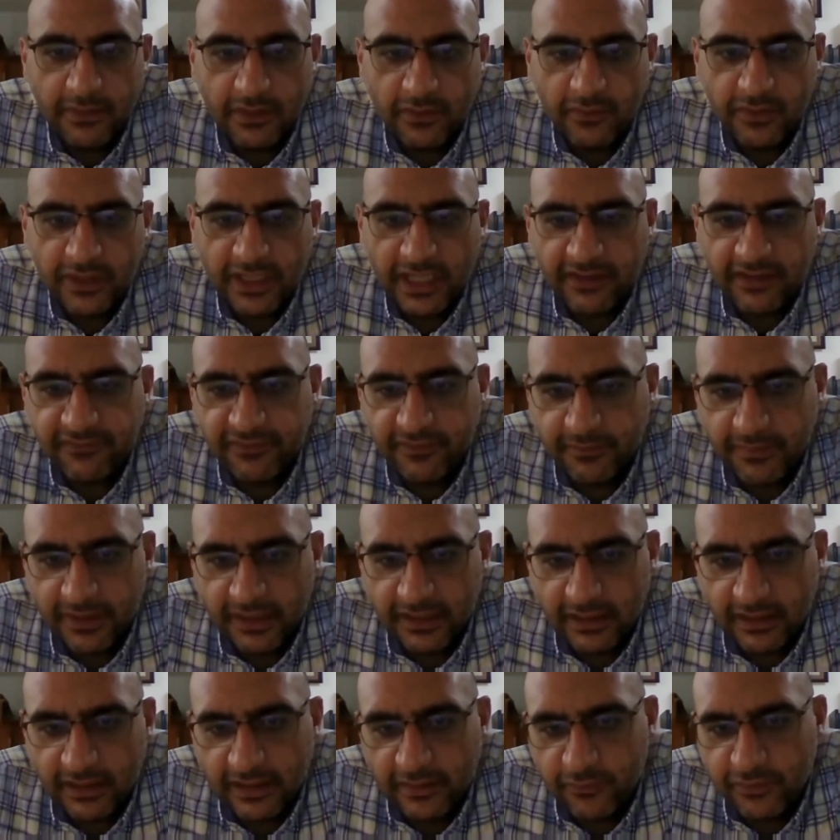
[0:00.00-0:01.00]
We have
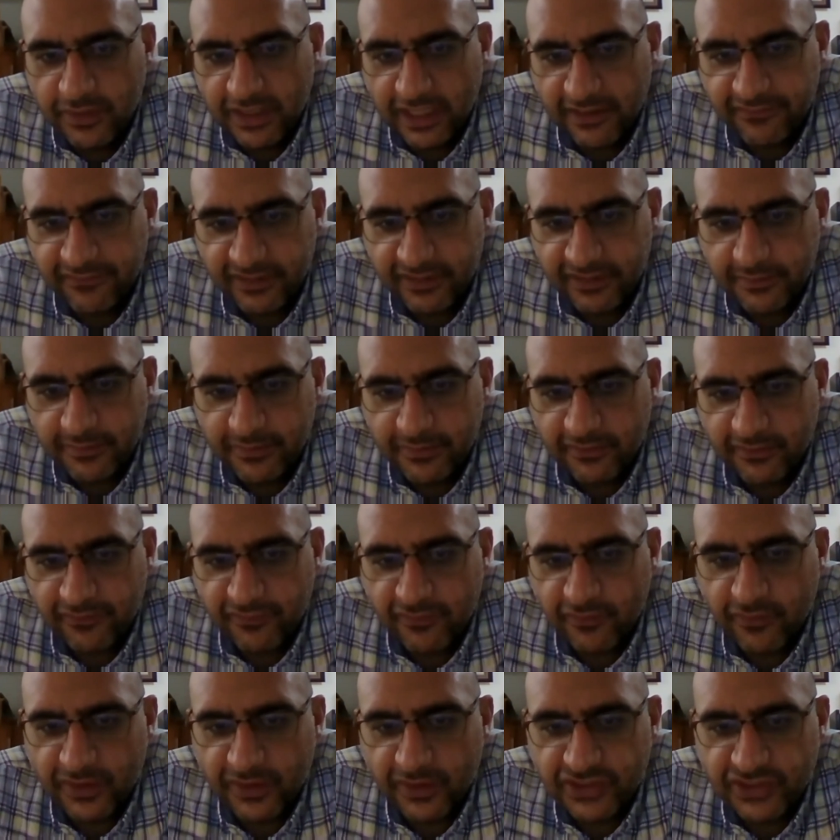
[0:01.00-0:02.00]
a number
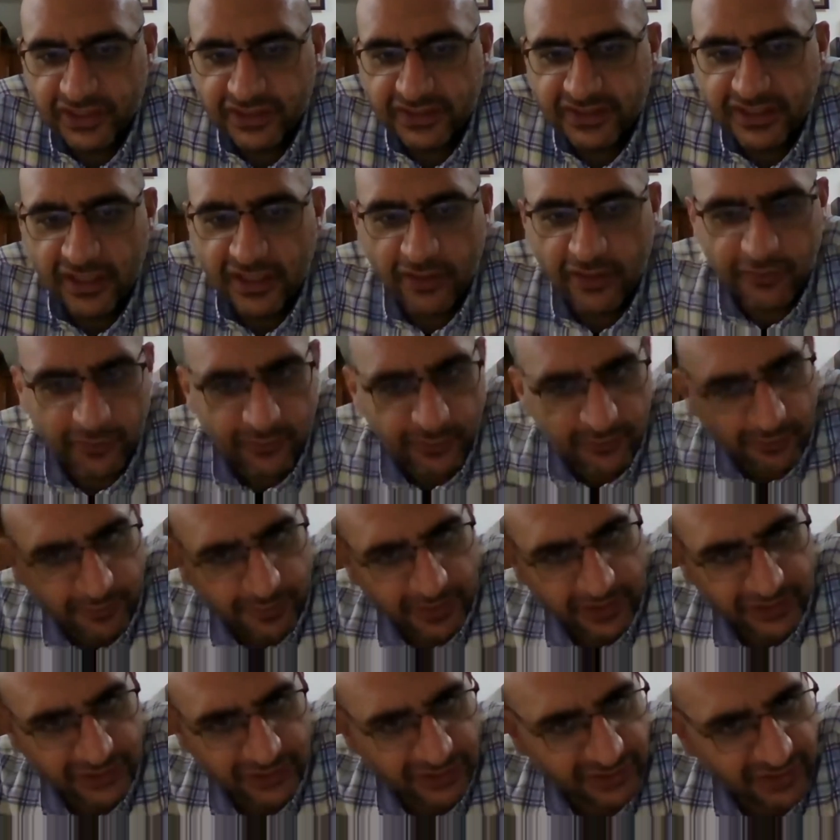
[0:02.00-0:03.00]
of questions. How
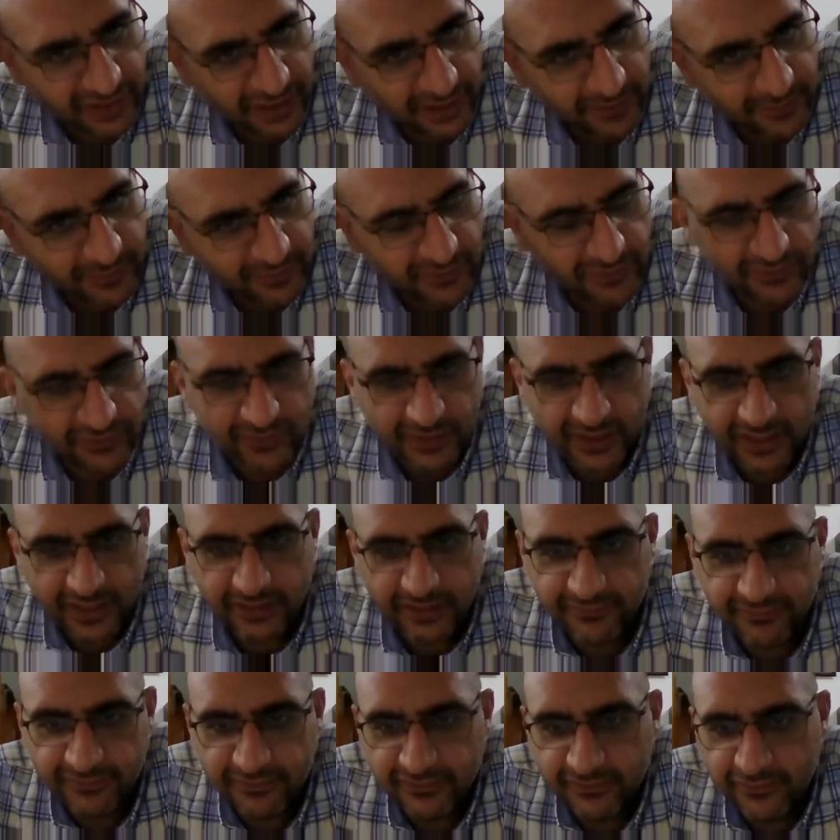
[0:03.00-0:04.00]
much time do you
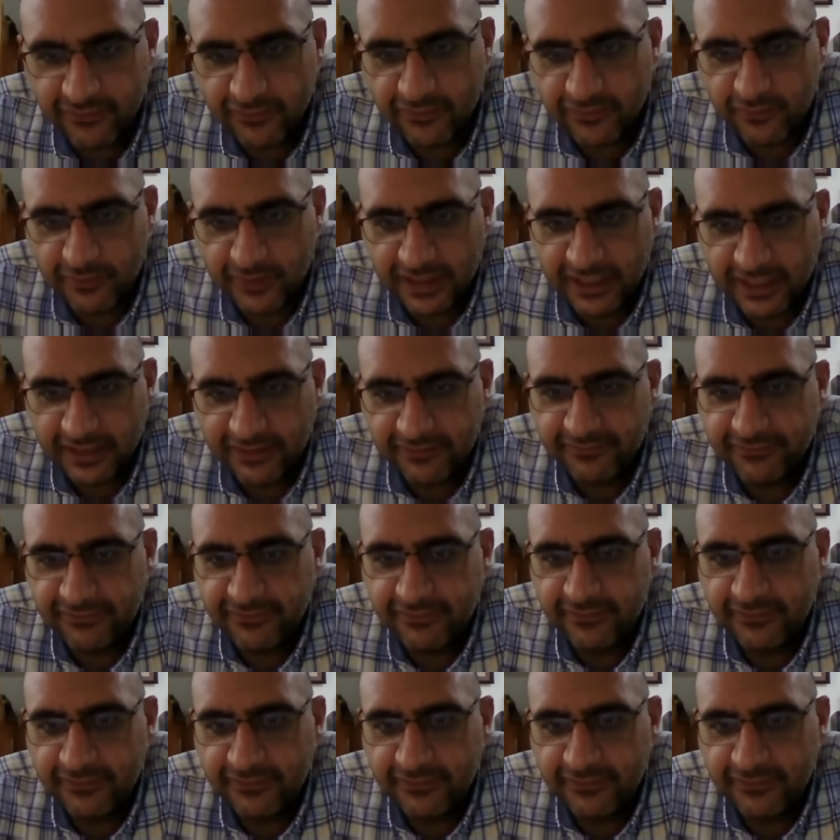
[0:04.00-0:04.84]
have, or we have?